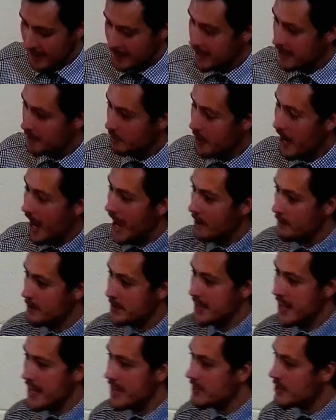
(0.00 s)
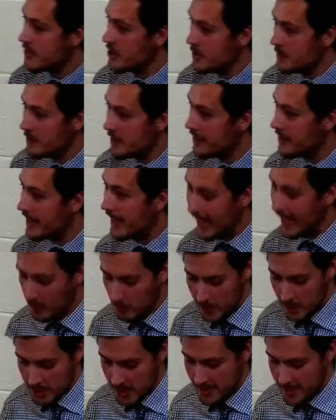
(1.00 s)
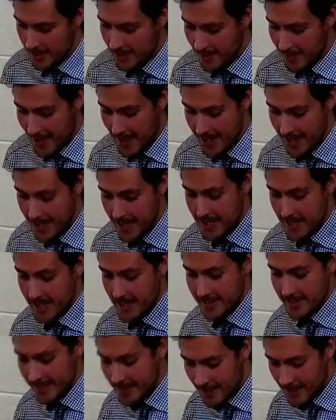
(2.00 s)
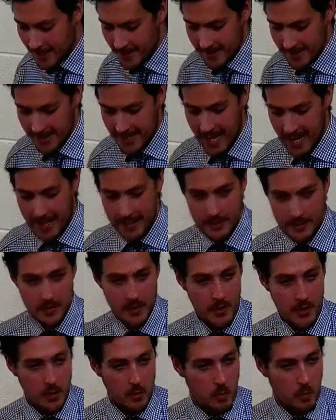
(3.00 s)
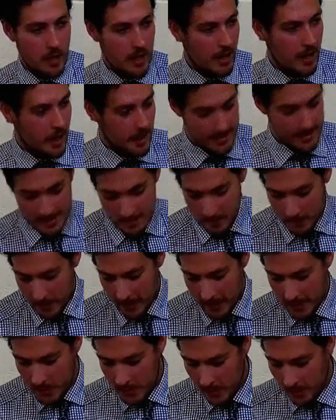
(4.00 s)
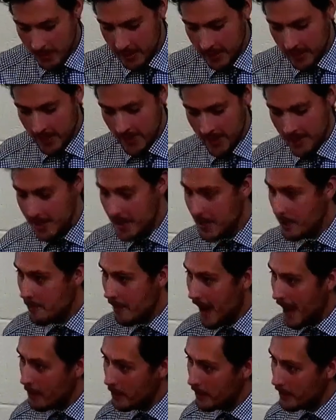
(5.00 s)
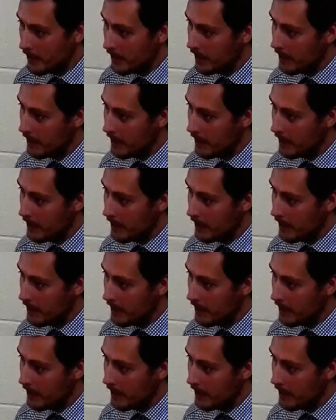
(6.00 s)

Perhaps they assumed that the languages that they didn't understand were simply drunken babble.